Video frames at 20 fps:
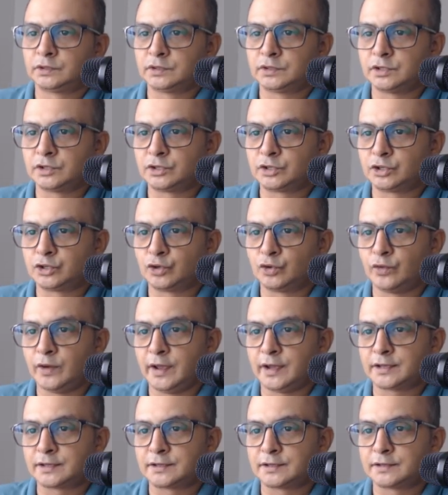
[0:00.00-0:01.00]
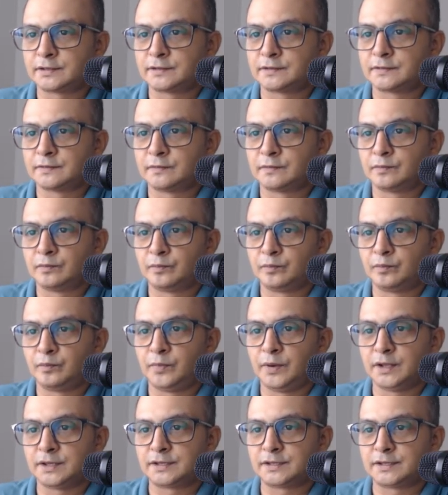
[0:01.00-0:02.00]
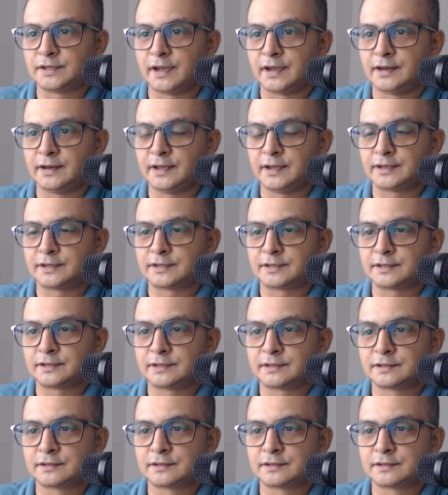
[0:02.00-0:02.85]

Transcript: just 2x plus sine x